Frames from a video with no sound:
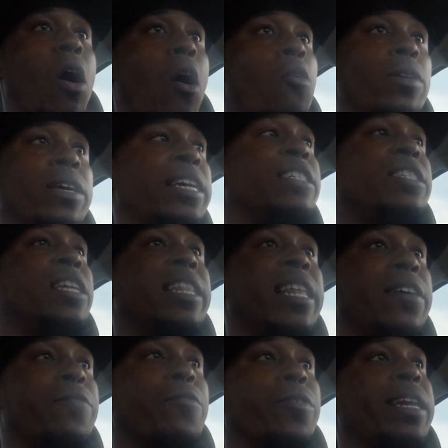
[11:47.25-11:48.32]
Only his
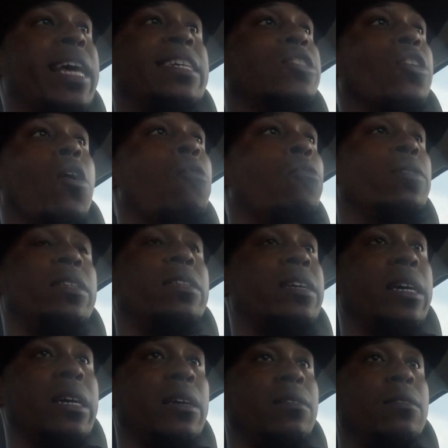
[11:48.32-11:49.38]
delivery. That's the only
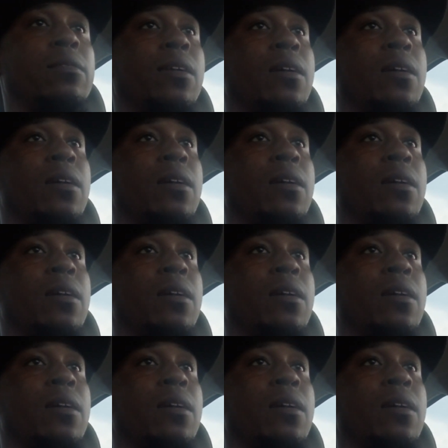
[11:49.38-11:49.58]
thing.